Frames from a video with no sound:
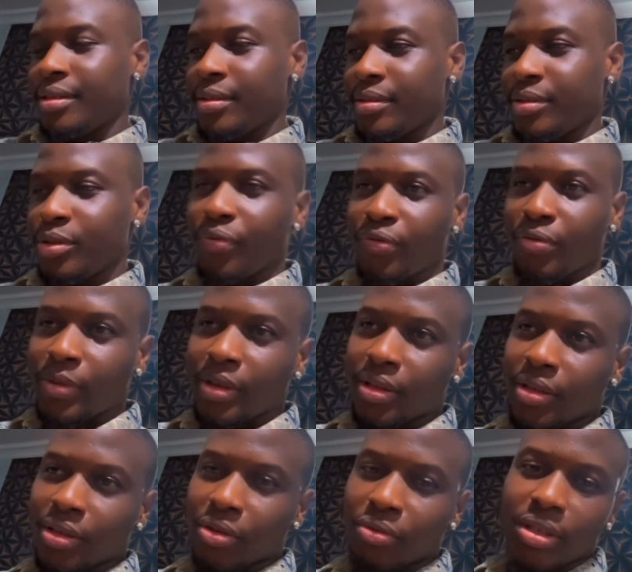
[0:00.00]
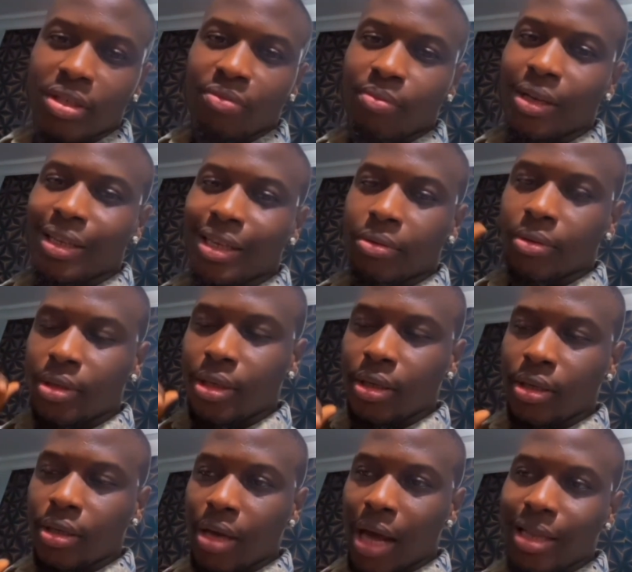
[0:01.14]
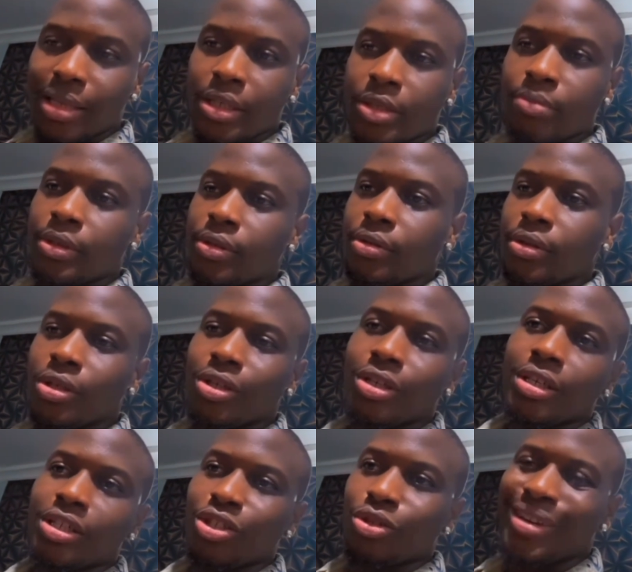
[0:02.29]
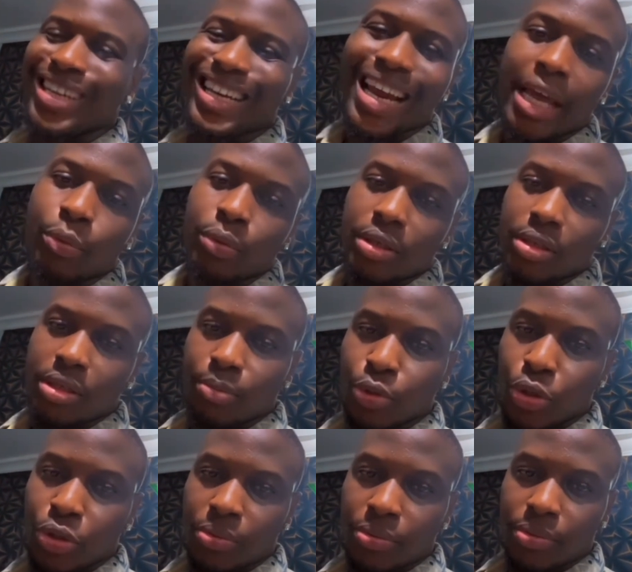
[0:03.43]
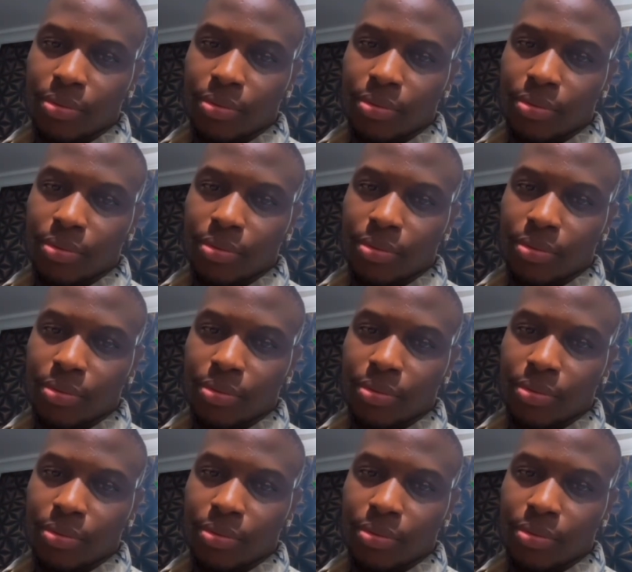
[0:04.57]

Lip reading: the soft man, and the aggressive man. Now, the atlas man is not inclined with his emotion.